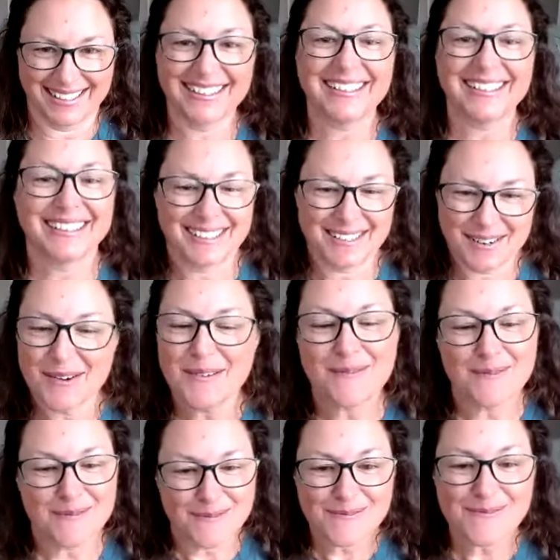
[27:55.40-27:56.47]
can check
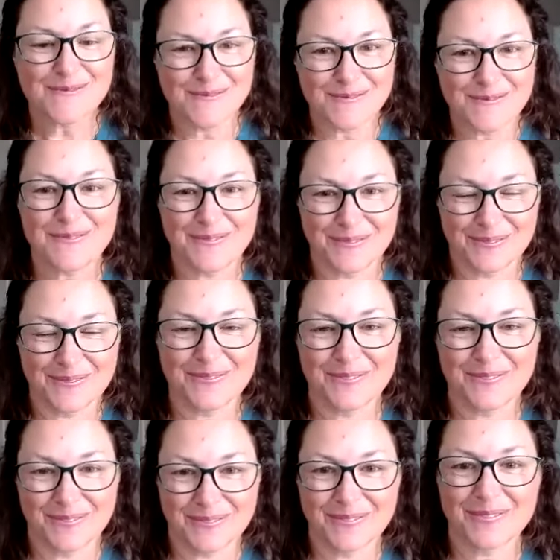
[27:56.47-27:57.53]
out the
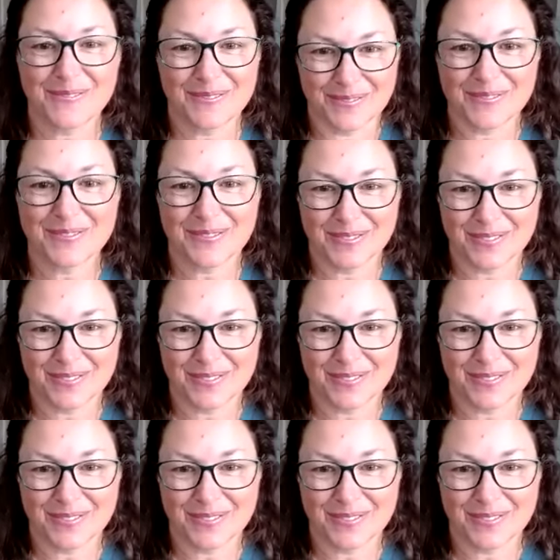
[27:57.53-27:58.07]
foods